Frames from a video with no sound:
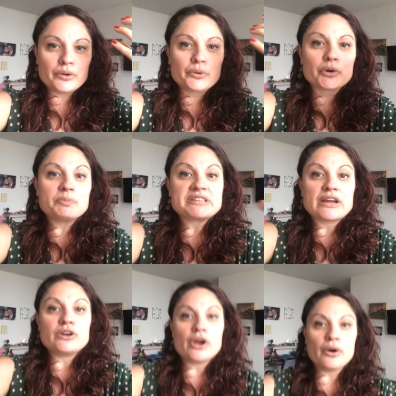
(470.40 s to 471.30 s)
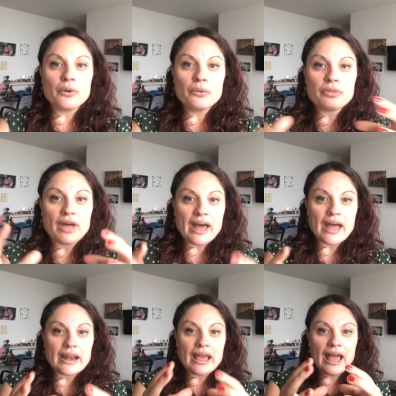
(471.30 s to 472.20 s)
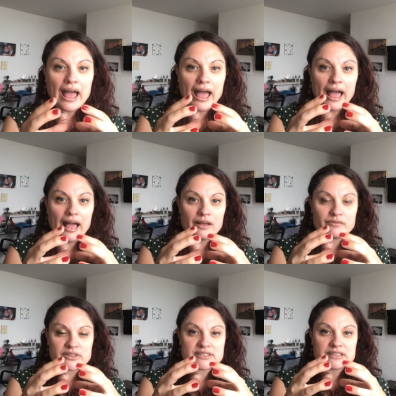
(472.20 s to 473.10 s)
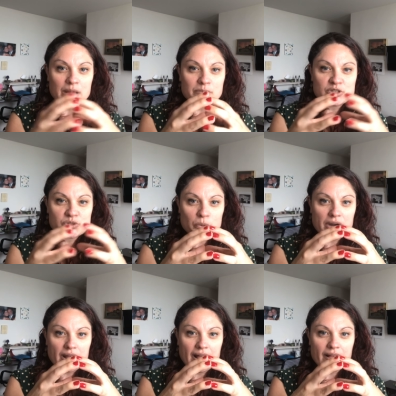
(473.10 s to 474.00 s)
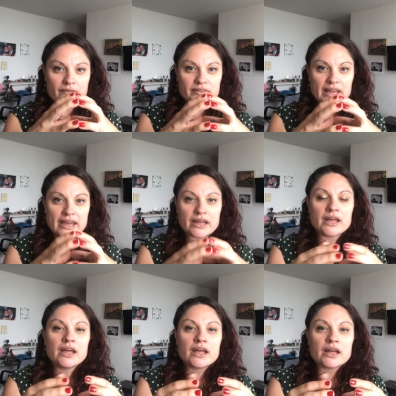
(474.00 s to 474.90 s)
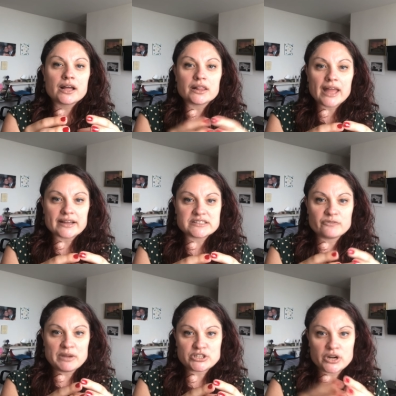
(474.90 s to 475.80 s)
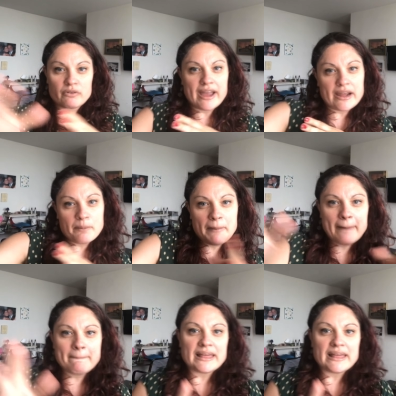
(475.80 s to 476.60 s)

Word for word: groups I know that have some sort of like collective mission, right? And it might be